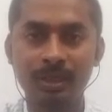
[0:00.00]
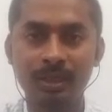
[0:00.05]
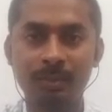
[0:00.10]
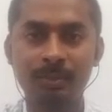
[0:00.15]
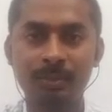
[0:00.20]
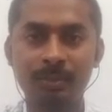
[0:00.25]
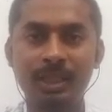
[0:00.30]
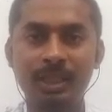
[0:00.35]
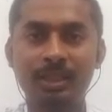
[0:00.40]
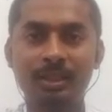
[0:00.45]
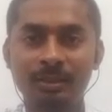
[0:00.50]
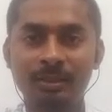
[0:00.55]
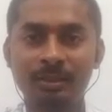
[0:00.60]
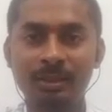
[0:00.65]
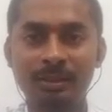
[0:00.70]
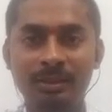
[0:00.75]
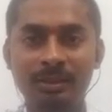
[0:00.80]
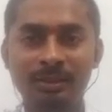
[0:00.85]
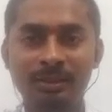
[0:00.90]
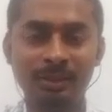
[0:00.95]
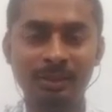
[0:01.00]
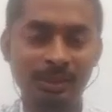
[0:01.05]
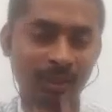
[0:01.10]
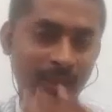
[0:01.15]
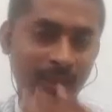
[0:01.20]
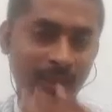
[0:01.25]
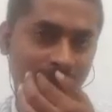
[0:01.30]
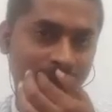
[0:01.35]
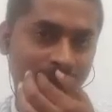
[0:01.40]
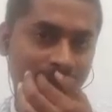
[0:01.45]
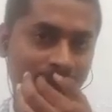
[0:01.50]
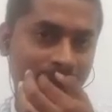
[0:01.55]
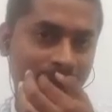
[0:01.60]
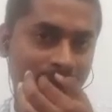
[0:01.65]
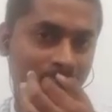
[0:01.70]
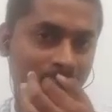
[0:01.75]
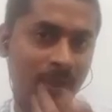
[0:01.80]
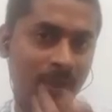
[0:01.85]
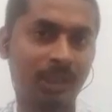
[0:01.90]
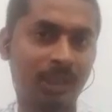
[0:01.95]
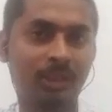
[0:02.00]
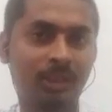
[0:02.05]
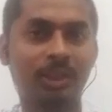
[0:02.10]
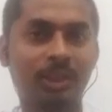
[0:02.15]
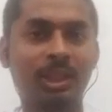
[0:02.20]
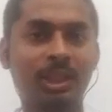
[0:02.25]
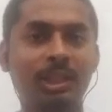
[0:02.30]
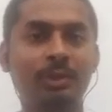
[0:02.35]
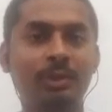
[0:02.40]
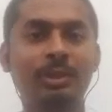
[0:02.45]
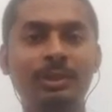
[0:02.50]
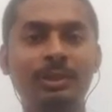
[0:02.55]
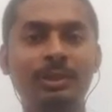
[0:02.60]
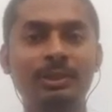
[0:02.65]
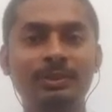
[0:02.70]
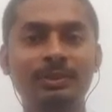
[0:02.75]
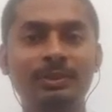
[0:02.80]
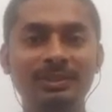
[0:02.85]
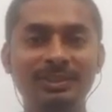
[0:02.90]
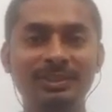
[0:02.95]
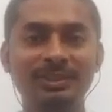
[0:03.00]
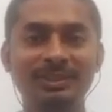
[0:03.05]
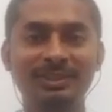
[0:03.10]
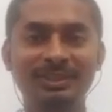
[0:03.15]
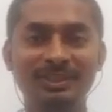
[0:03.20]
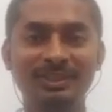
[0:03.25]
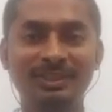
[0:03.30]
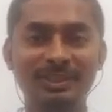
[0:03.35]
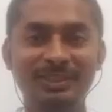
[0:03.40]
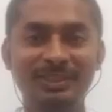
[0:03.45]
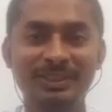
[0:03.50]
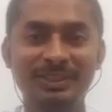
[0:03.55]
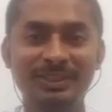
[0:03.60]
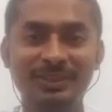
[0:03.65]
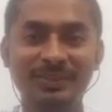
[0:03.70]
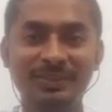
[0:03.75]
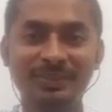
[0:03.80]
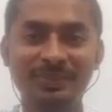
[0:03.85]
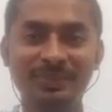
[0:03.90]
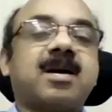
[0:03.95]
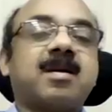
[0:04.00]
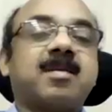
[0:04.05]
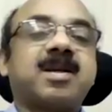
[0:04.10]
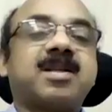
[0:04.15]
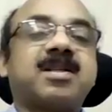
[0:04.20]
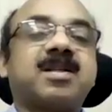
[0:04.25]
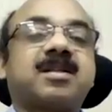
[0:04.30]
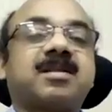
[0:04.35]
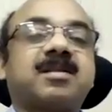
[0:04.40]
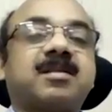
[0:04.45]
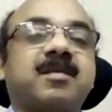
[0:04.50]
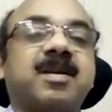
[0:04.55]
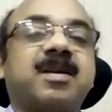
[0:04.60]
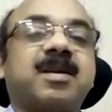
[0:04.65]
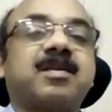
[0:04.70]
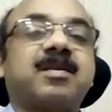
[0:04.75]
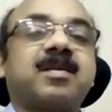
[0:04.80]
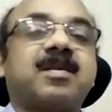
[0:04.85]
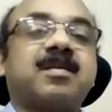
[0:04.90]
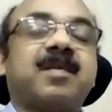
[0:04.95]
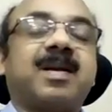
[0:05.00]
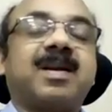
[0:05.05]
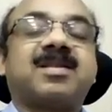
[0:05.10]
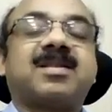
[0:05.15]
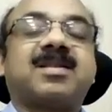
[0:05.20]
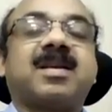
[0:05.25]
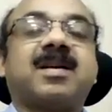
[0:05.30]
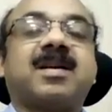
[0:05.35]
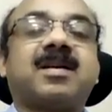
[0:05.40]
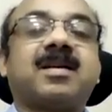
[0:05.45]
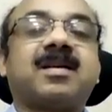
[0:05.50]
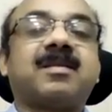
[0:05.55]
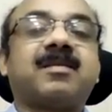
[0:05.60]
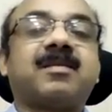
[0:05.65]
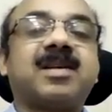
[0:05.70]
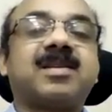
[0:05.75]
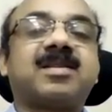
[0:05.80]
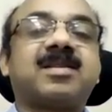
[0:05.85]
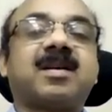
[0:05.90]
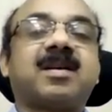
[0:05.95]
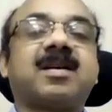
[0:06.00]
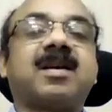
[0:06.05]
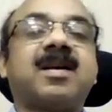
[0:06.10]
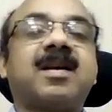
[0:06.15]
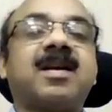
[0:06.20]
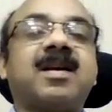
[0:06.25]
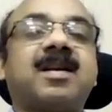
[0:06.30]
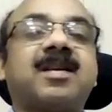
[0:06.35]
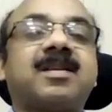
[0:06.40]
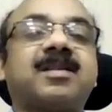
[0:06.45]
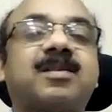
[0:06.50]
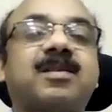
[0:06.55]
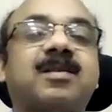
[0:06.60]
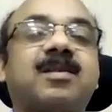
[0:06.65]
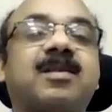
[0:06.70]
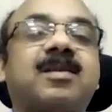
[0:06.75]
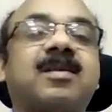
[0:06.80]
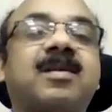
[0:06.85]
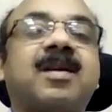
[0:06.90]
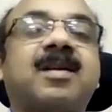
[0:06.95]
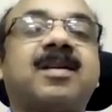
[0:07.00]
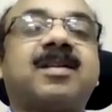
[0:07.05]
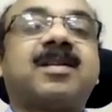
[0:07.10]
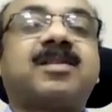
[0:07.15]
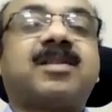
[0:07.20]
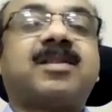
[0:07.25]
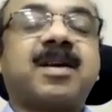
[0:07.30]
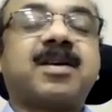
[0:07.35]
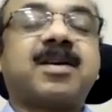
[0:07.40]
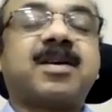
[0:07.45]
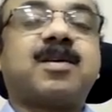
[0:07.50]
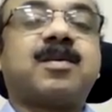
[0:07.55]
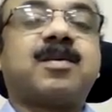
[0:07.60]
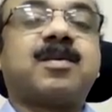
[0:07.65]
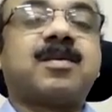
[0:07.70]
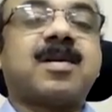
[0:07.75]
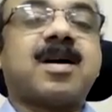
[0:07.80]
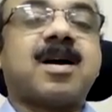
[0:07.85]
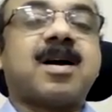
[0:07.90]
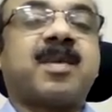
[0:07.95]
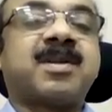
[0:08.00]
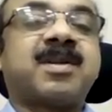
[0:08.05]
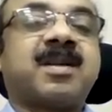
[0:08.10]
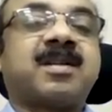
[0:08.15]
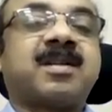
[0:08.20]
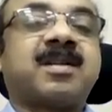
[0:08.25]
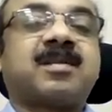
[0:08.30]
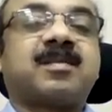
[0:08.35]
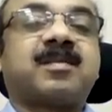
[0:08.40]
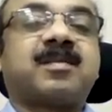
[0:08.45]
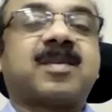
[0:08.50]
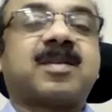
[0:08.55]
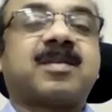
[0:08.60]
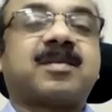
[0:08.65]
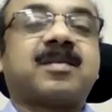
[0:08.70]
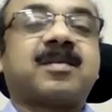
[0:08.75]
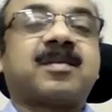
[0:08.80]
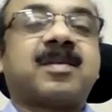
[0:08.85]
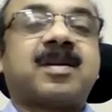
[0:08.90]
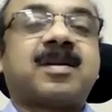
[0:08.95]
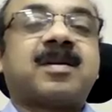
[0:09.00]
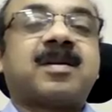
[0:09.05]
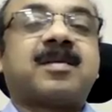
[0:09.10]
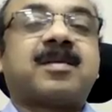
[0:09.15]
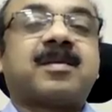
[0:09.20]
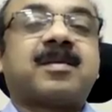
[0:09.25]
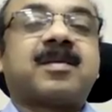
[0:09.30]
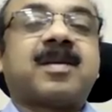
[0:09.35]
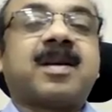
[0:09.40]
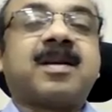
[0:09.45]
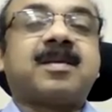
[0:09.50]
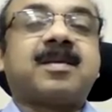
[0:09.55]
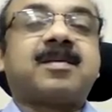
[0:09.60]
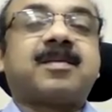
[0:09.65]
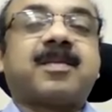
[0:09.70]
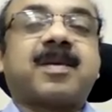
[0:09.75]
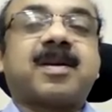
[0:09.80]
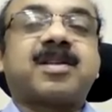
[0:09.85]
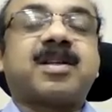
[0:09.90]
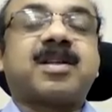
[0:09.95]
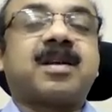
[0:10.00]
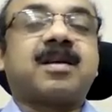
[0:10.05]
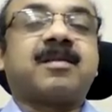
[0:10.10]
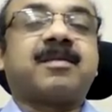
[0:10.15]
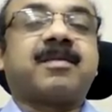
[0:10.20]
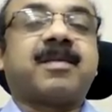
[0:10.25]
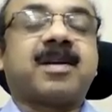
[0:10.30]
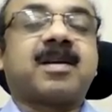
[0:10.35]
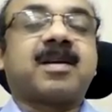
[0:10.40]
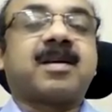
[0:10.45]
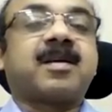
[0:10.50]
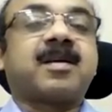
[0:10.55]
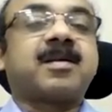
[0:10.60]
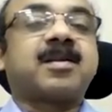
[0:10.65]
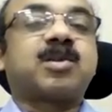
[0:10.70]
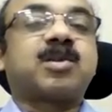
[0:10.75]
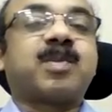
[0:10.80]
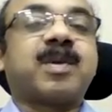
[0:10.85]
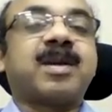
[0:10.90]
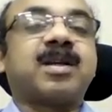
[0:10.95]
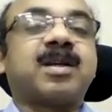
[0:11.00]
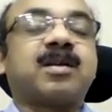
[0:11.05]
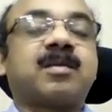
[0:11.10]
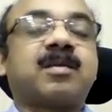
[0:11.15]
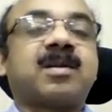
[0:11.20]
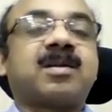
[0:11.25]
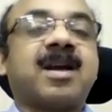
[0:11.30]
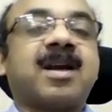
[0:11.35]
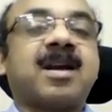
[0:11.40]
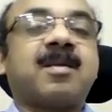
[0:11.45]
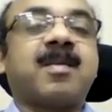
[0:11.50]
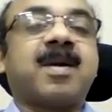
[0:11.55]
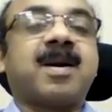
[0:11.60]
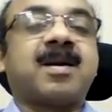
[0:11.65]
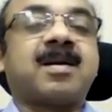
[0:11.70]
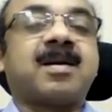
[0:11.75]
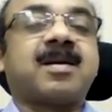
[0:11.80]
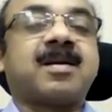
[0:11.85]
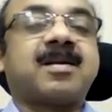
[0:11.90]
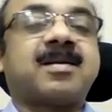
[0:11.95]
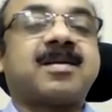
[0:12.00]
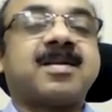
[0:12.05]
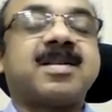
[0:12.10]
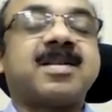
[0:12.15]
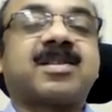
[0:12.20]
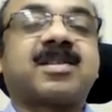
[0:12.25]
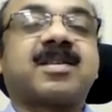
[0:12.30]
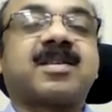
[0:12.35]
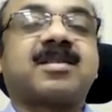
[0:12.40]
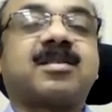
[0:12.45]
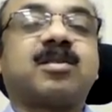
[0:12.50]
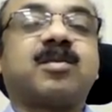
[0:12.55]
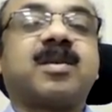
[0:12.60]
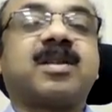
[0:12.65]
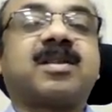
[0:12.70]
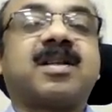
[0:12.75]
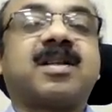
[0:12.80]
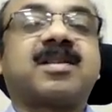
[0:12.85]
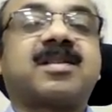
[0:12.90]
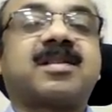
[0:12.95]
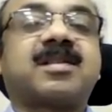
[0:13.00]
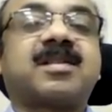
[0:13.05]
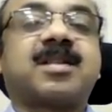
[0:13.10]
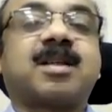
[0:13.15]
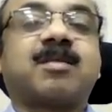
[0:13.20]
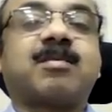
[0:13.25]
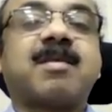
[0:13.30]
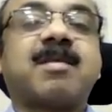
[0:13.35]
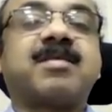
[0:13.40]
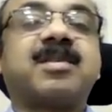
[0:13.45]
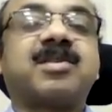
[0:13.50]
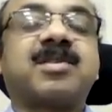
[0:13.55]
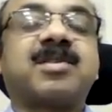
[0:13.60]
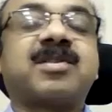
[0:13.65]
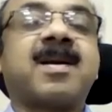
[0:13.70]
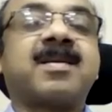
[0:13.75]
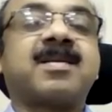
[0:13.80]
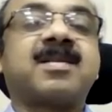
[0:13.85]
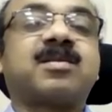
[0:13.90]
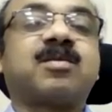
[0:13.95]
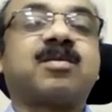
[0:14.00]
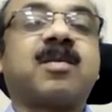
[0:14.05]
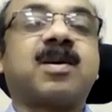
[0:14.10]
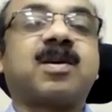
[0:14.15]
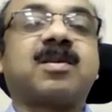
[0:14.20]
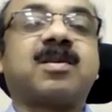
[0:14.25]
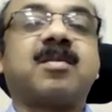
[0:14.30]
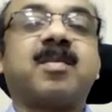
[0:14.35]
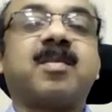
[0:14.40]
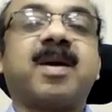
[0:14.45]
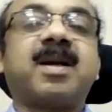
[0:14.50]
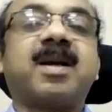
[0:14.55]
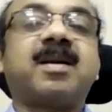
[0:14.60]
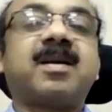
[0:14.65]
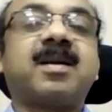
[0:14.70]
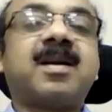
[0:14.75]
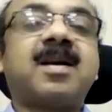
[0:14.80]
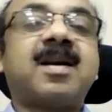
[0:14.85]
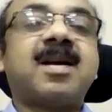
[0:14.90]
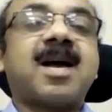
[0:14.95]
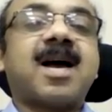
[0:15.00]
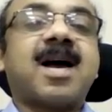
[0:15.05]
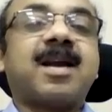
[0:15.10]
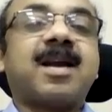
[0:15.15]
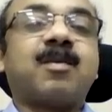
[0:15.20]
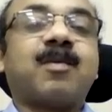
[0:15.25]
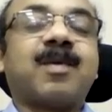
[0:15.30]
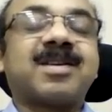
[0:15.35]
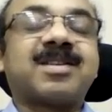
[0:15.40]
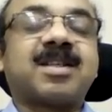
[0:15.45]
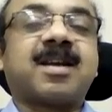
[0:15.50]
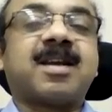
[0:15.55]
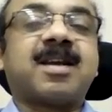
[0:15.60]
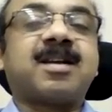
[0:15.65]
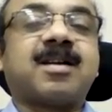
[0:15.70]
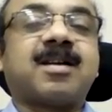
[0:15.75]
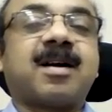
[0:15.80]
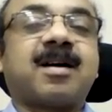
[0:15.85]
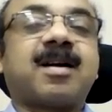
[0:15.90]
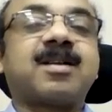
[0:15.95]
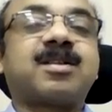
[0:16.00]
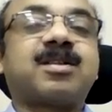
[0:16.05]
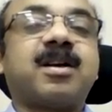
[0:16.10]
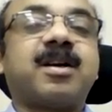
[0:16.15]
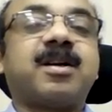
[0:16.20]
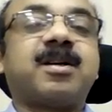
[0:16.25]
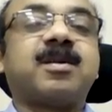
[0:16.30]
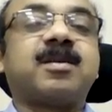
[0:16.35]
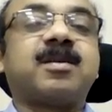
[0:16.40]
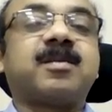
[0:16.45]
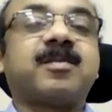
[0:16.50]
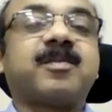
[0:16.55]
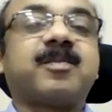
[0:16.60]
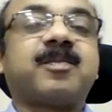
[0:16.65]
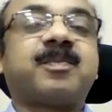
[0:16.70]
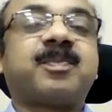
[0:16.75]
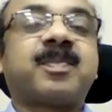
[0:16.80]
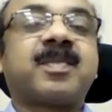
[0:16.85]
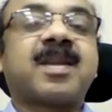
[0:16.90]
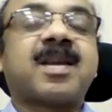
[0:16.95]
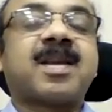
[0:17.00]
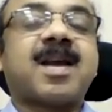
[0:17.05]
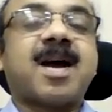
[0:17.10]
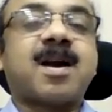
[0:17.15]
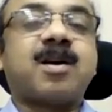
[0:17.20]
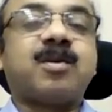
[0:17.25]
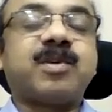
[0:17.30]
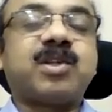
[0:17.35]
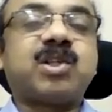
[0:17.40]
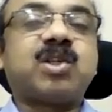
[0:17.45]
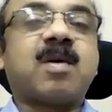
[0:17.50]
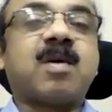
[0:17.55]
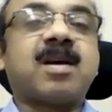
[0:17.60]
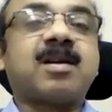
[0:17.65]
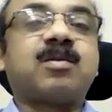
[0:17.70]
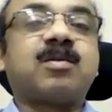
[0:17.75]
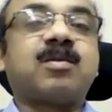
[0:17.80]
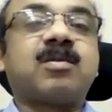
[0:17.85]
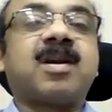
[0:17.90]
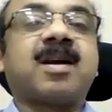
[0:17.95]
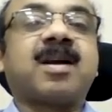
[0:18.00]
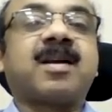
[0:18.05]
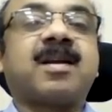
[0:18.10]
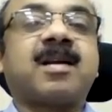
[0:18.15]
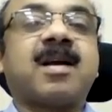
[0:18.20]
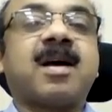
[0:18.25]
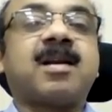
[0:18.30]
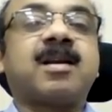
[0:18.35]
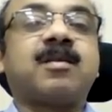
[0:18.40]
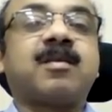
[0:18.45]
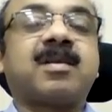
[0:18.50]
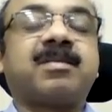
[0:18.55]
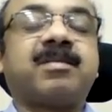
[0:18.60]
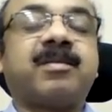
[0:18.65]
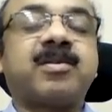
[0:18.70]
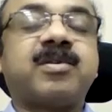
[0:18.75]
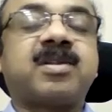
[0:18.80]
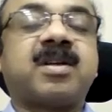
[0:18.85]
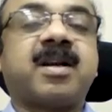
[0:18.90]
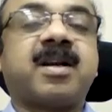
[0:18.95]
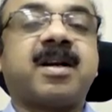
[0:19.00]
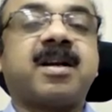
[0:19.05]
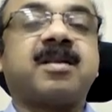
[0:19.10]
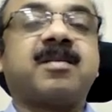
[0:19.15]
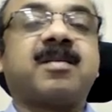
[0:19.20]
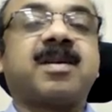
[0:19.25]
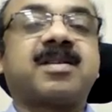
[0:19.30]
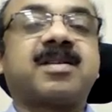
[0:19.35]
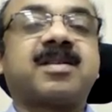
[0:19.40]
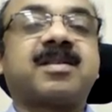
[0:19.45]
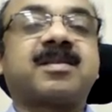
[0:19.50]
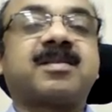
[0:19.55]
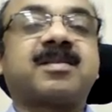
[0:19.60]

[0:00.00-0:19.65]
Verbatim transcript: but uh, always believe on your, your hard work. Right. Very Amarjeet. Very good. Well said. Well said. So thank you, Amarjeet, right for for uh, sparing your time and uh, discussing with us some of the strategies what you have made i once again congratulate you and wish you all good luck in all your future endeavors